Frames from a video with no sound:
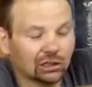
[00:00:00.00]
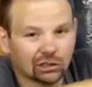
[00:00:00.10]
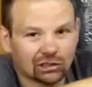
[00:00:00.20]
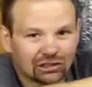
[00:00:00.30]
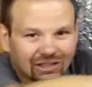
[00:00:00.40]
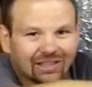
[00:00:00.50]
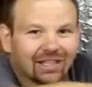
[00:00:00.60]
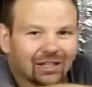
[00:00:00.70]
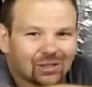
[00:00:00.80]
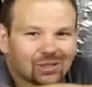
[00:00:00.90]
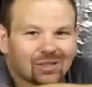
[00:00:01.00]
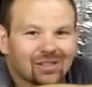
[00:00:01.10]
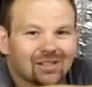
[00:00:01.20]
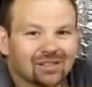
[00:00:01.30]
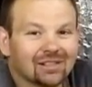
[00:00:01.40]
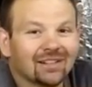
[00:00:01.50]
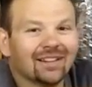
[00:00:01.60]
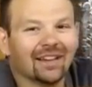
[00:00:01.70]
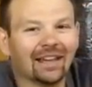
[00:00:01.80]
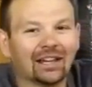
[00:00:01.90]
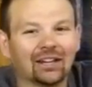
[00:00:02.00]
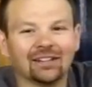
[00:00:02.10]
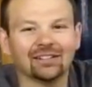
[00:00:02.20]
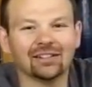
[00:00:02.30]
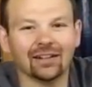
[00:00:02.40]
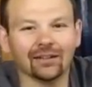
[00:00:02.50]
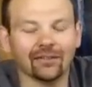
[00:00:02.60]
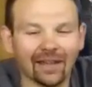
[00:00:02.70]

click here, and